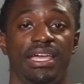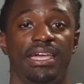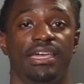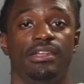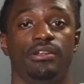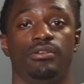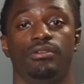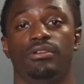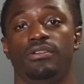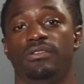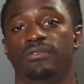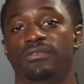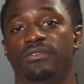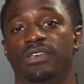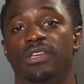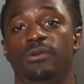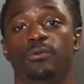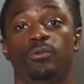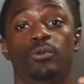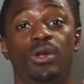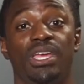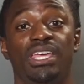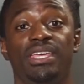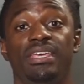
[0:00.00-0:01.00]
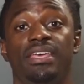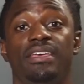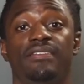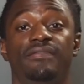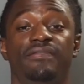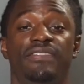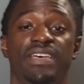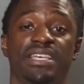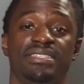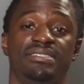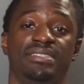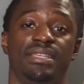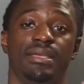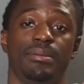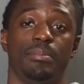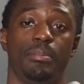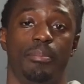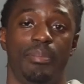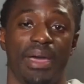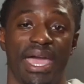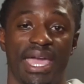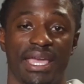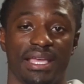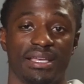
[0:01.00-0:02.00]
and it re
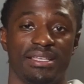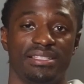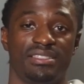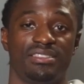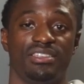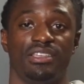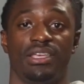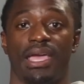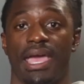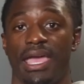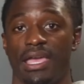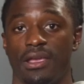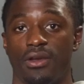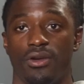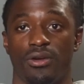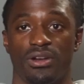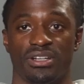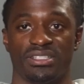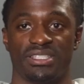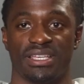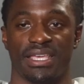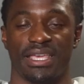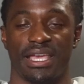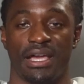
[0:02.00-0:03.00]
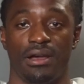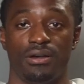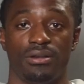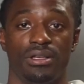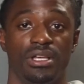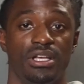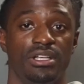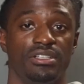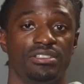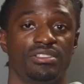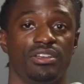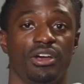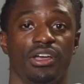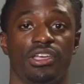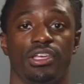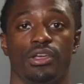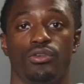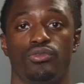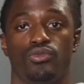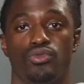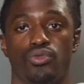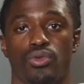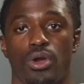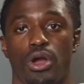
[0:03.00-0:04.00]
reinvested back into your Acorns account so it
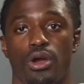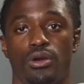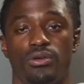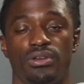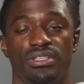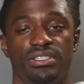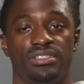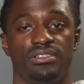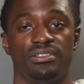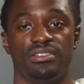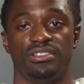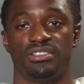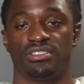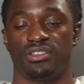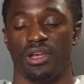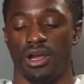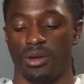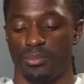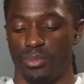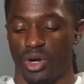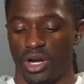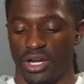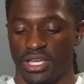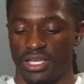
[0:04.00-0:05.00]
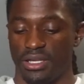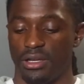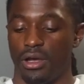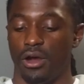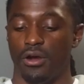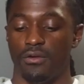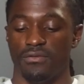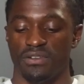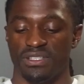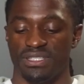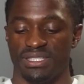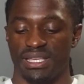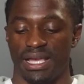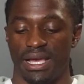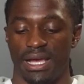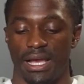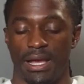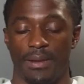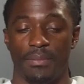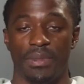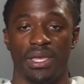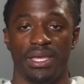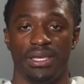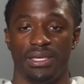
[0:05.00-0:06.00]
could grow into the stock market over
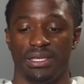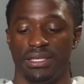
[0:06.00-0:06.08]
time.